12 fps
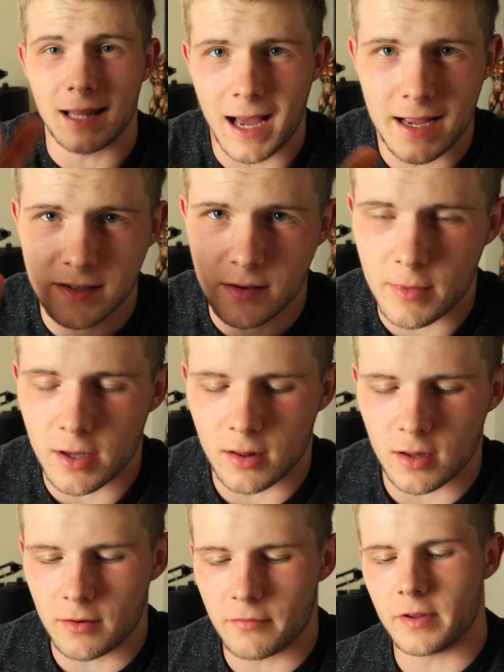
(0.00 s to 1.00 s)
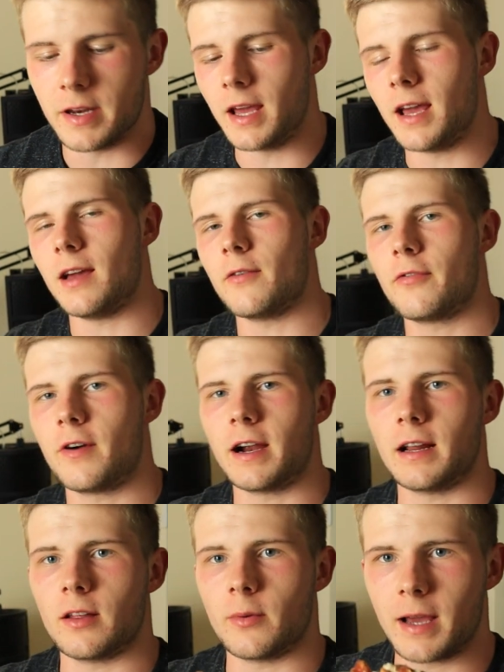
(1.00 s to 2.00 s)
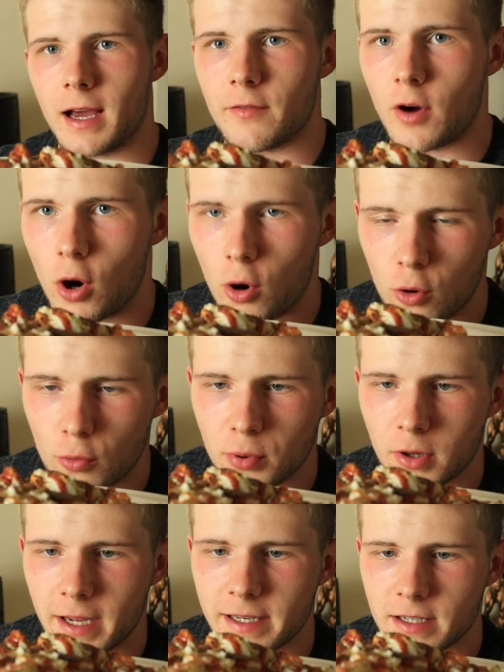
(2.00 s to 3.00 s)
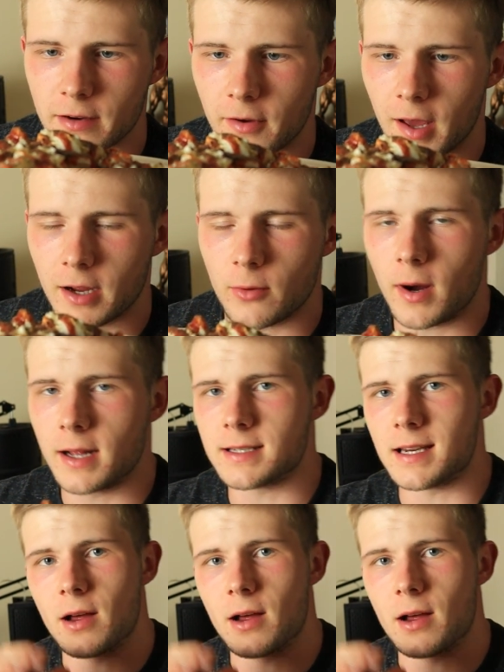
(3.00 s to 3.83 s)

last meal of the day. Finally, we have a whole plate of egg whites.